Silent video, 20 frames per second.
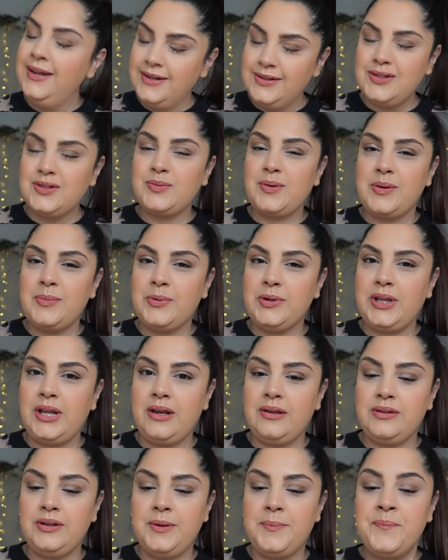Just want to put that
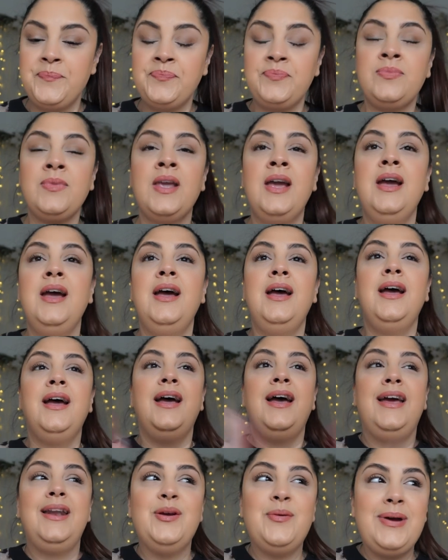out there.
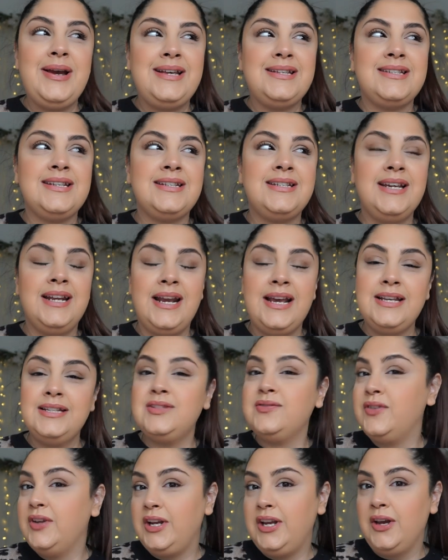Anyways,
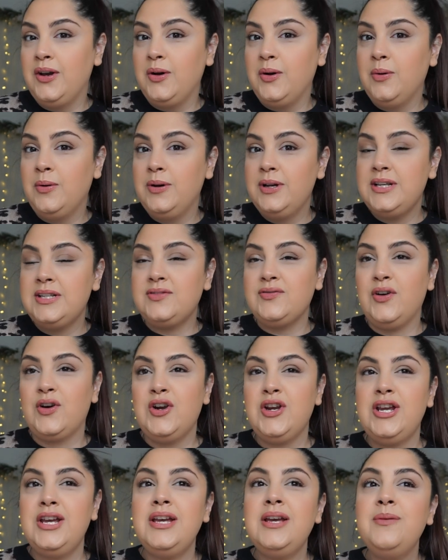today's video is
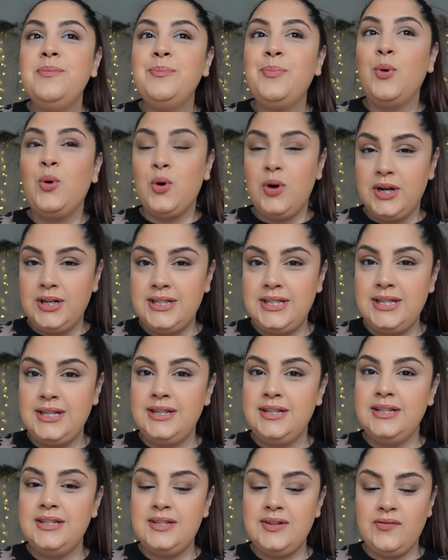very
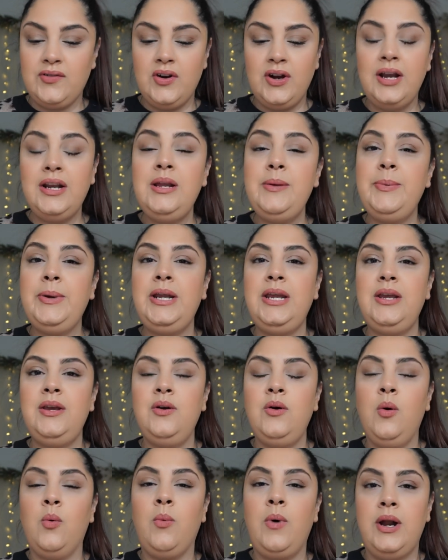important for
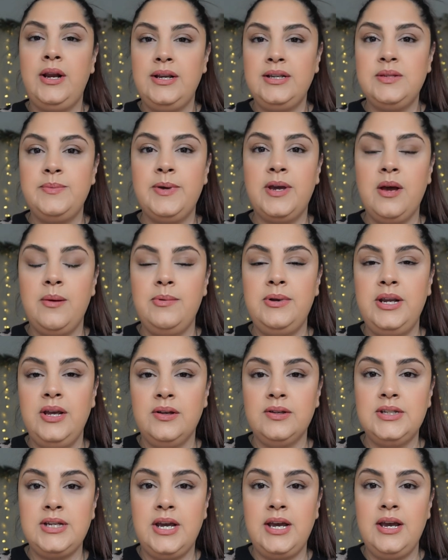anybody wanting to become a
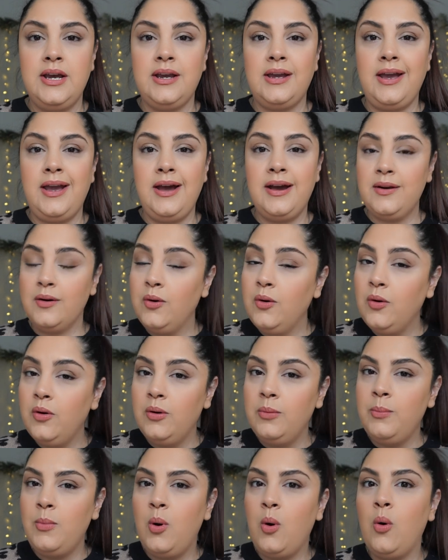nail tech at
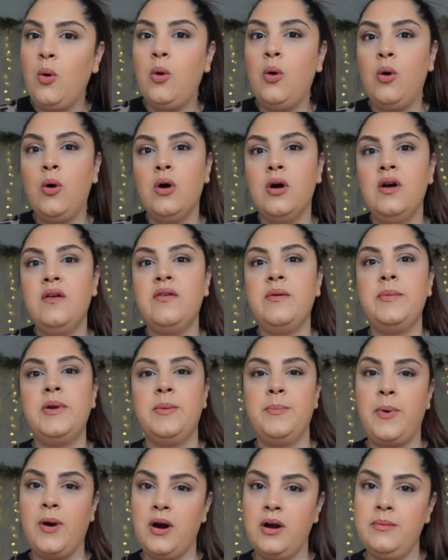home or from an
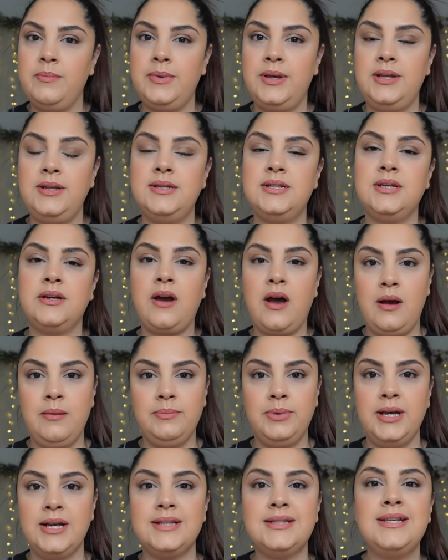apartment
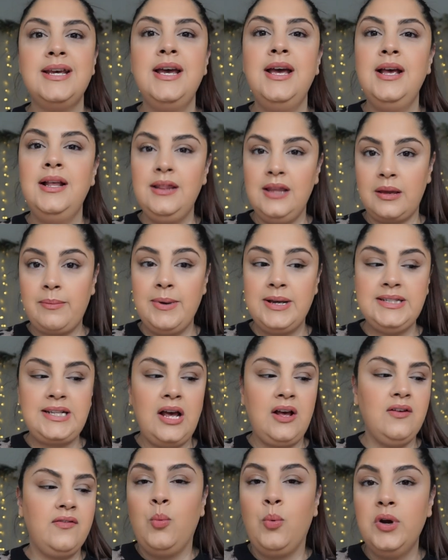complex like myself.